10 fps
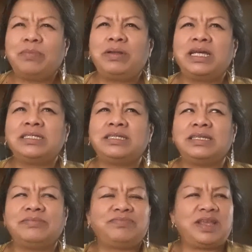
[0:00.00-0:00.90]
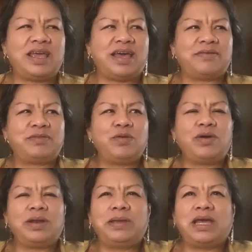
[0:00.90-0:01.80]
plus, yeah, you
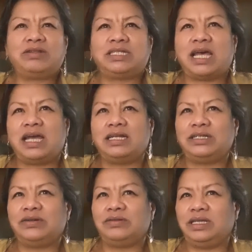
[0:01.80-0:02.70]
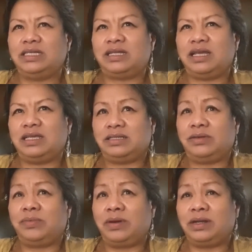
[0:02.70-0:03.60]
want to be outside too these days.
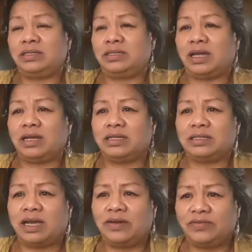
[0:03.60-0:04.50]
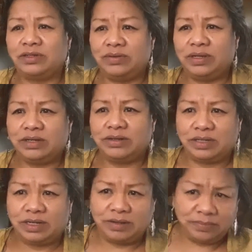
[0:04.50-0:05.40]
You've been stuck inside for two years, you know.